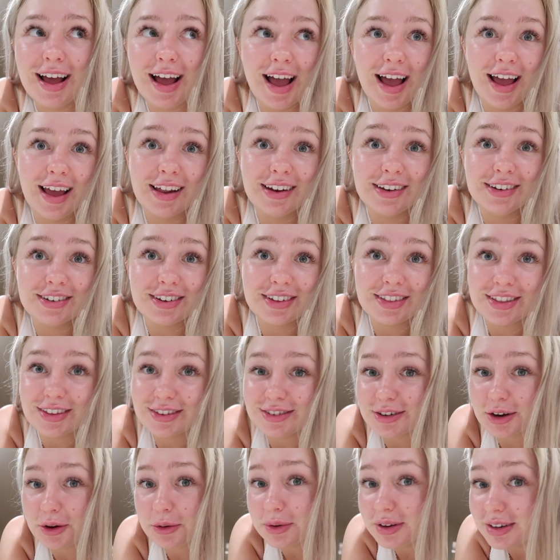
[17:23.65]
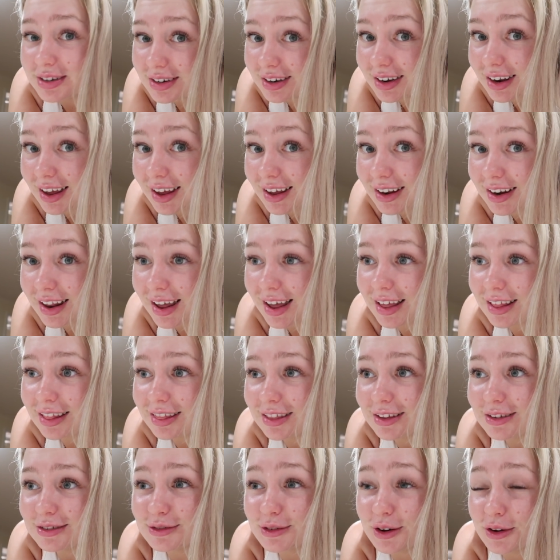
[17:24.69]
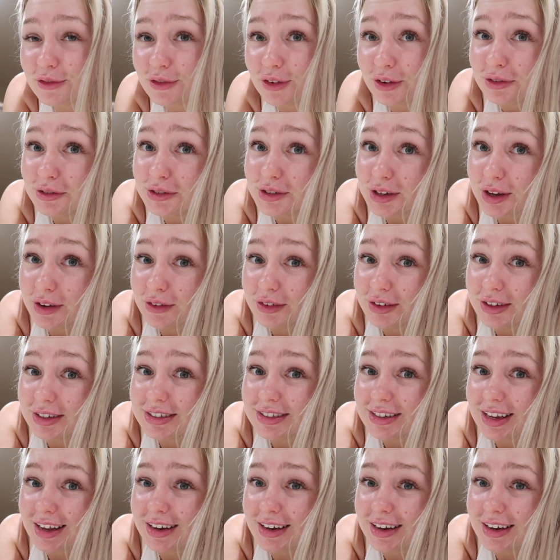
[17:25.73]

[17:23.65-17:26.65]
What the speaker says: and there's no internet, and there's no phone service,